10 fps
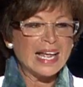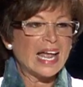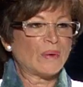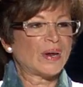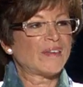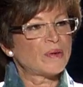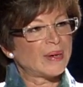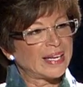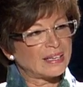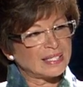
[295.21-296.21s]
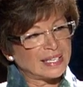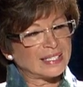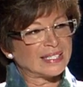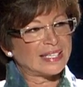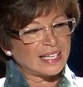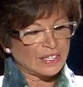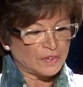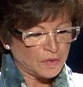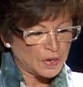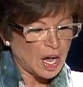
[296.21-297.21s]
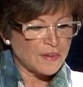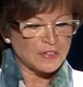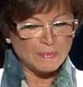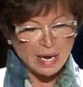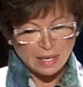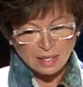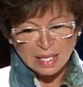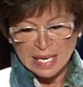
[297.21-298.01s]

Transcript: and when everybody else tends to take their foot off the pedal,